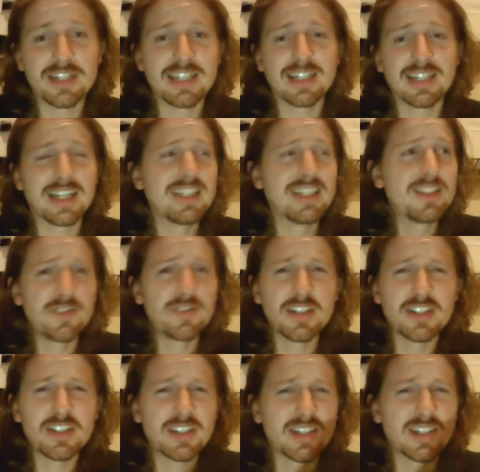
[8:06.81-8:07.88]
He his
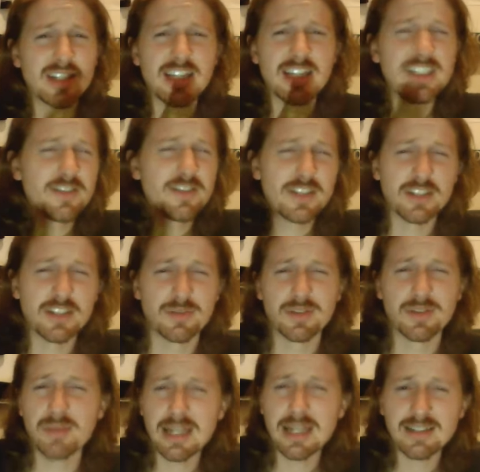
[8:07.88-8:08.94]
finish his finish
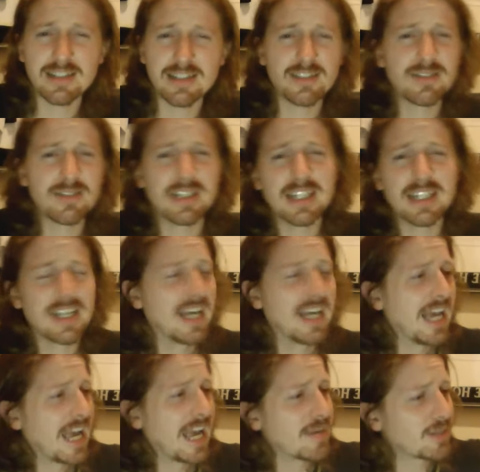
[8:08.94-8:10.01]
was amazing too. He,
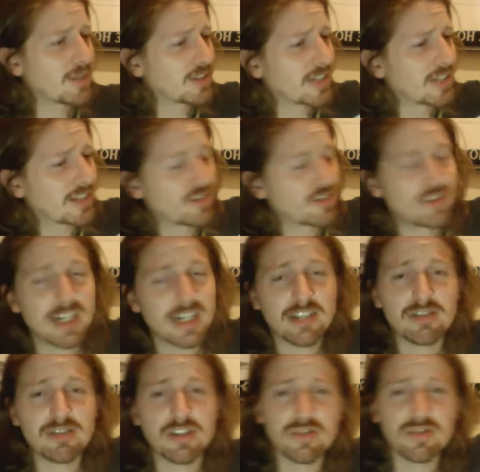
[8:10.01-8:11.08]
he managed to get the
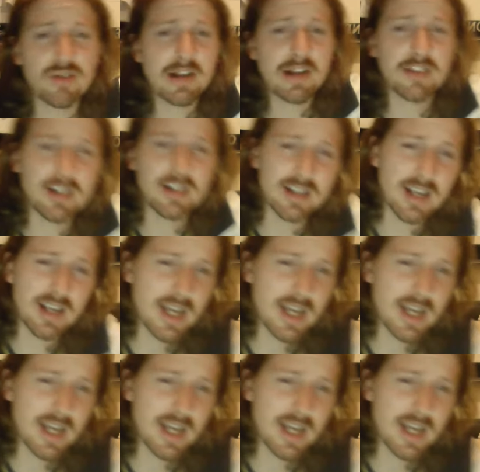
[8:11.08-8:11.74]
trajectory just right that it